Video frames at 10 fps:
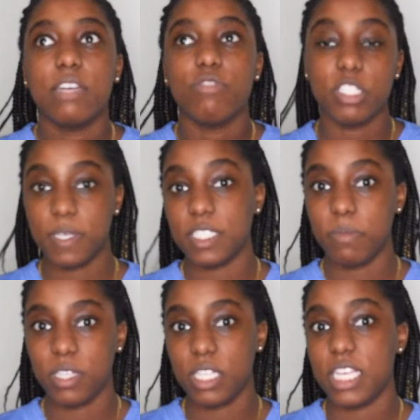
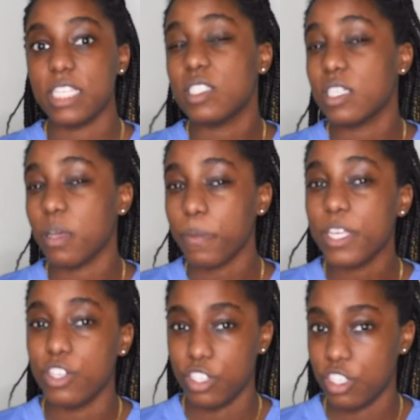responsibility is to
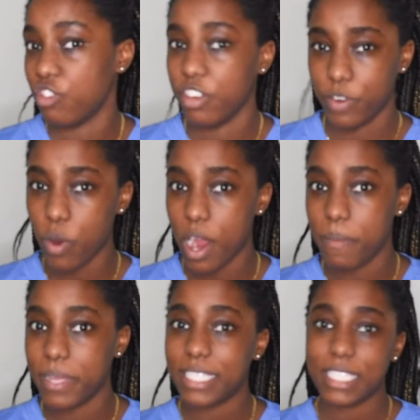complete your degree
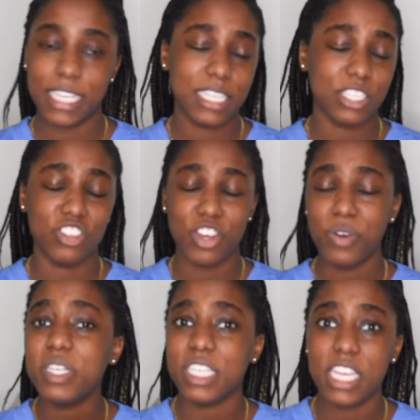requirements. It does no
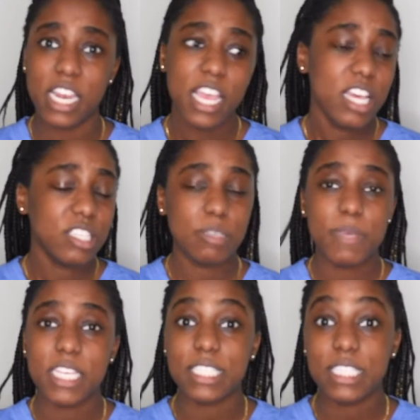good to
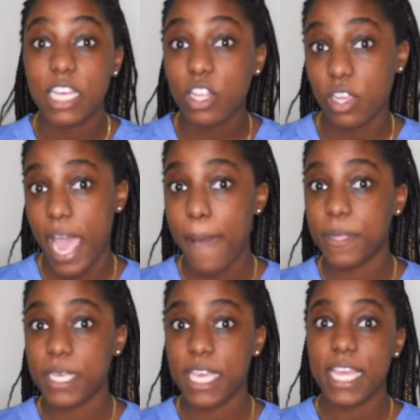be a stellar
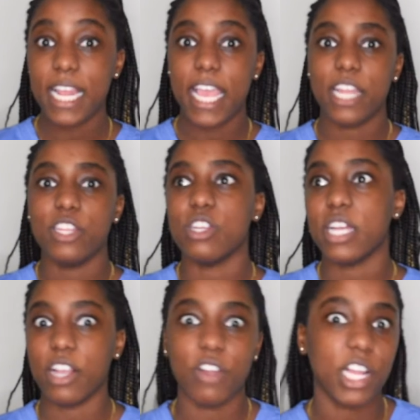applicant and you're
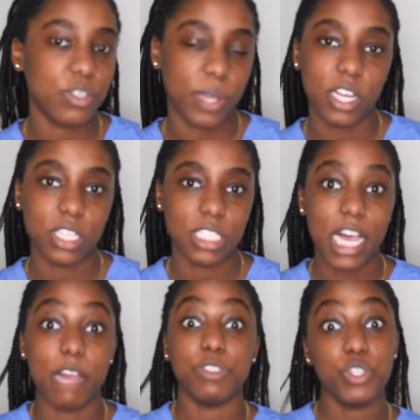not graduating on
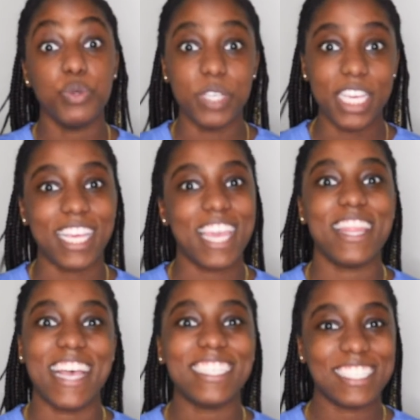time to get in
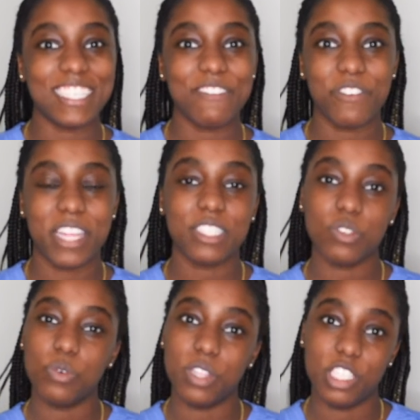that seat for that
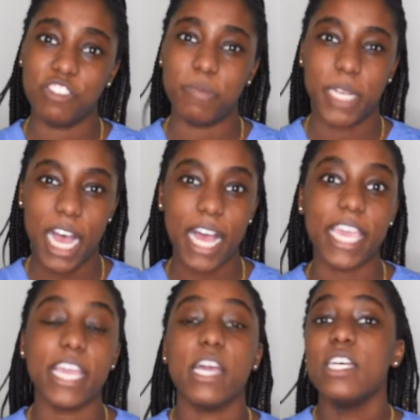school that you've been
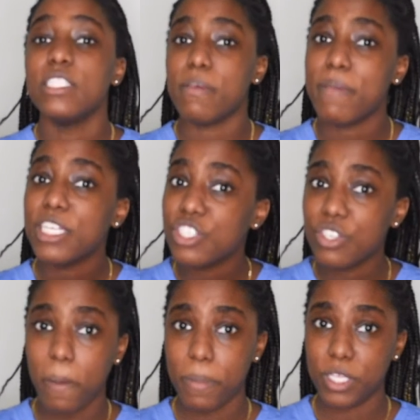eyeing. So make sure
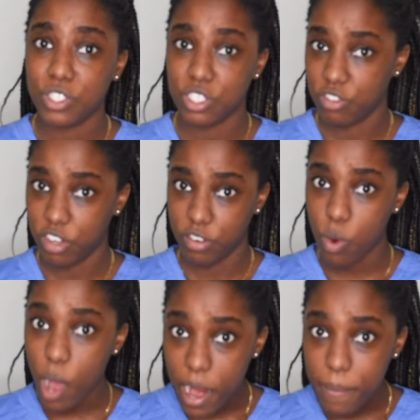you complete your degree
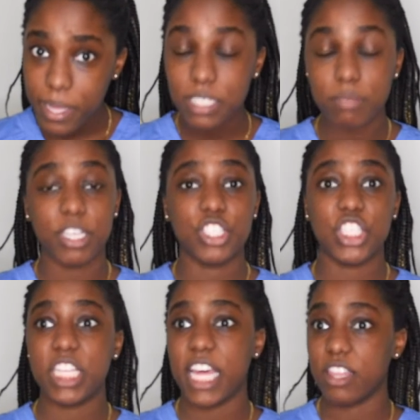requirements. Make
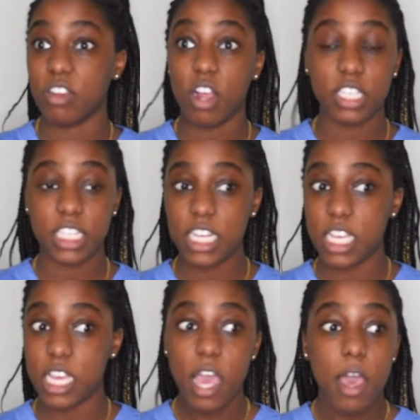sure that there aren't
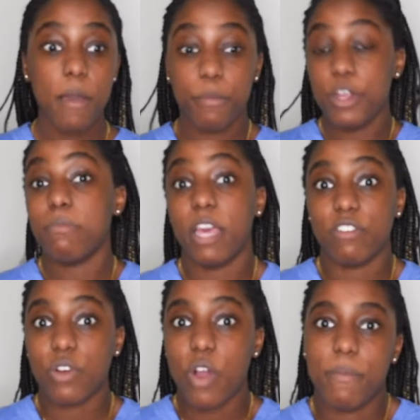any pre-med
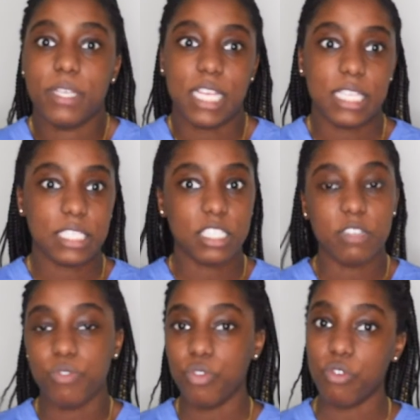requirements that
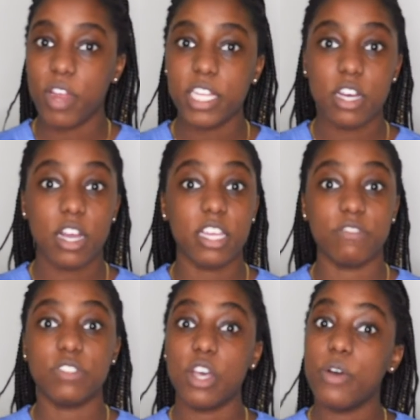slip through the radar. If
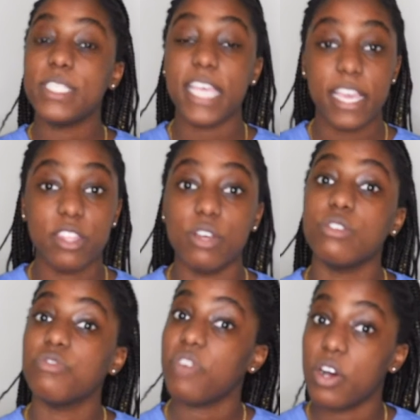so, take
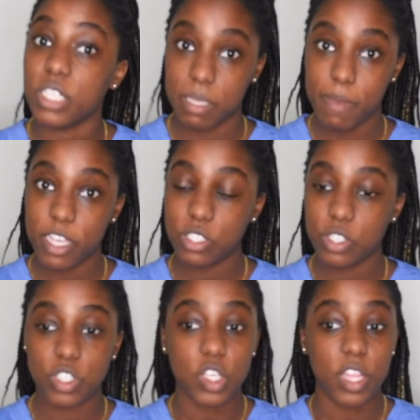those fall
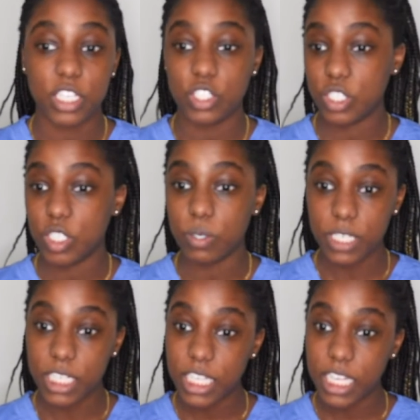semesters so that you're still
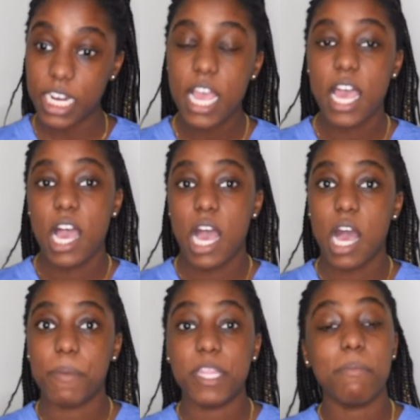good.
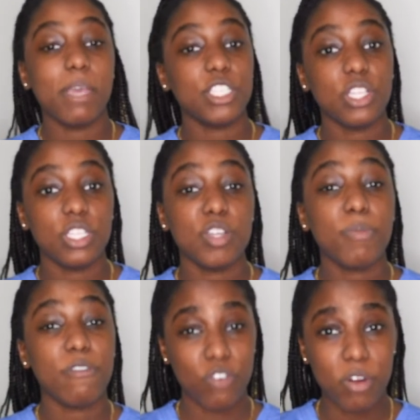And then make sure that you're
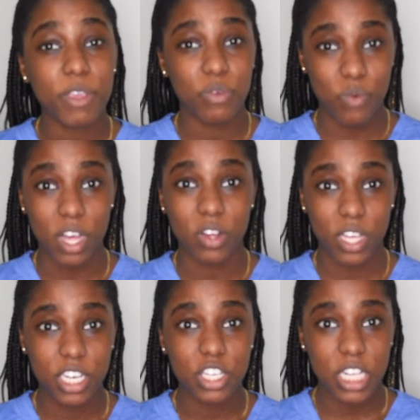performing well
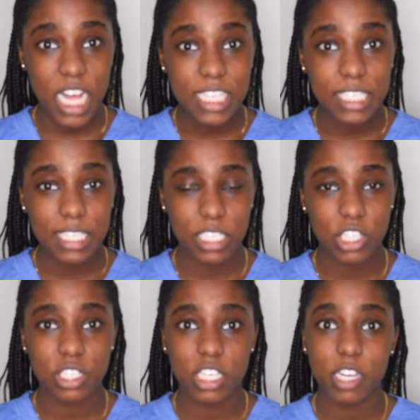in your classes
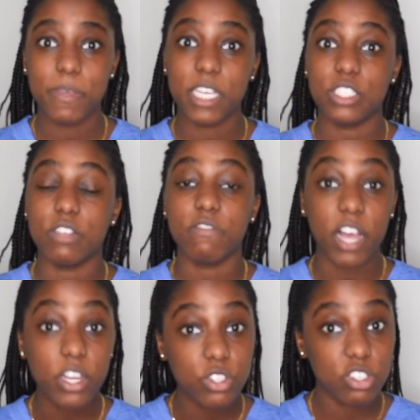senior year, because your
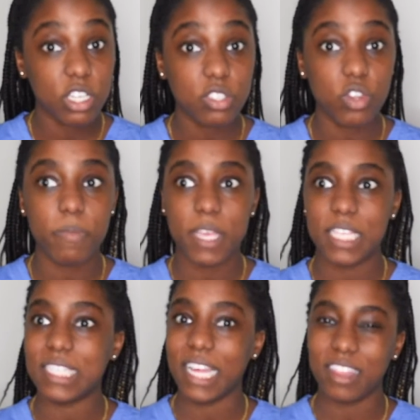final transcript
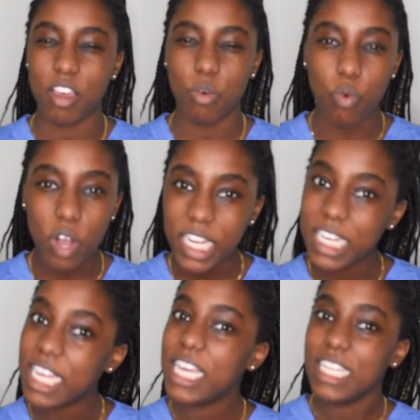is like that
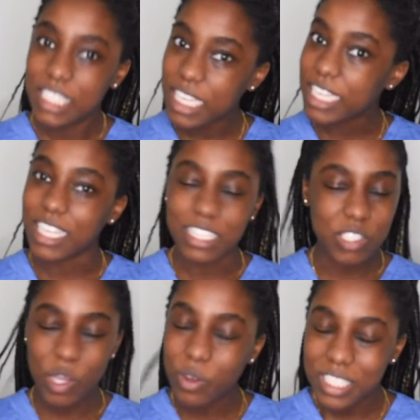one ticket, it's
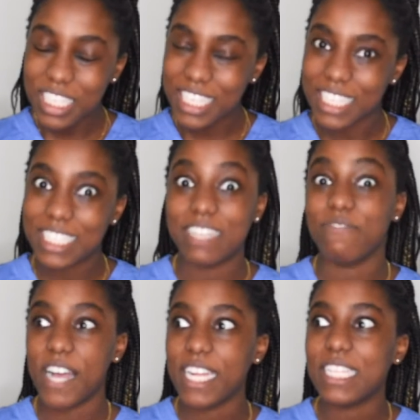the golden ticket to
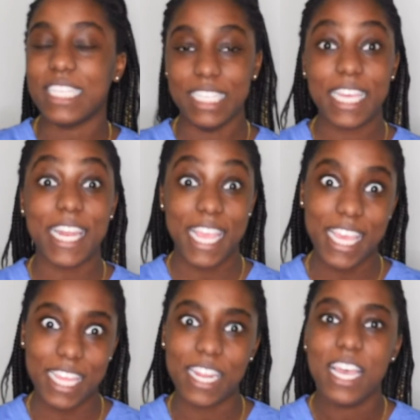finally get
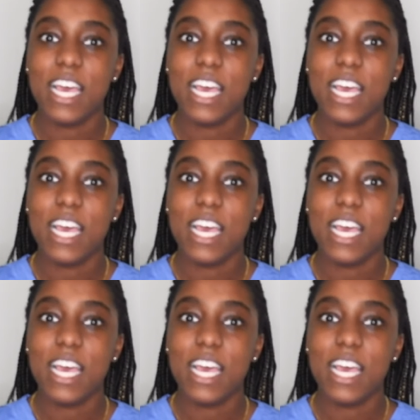in.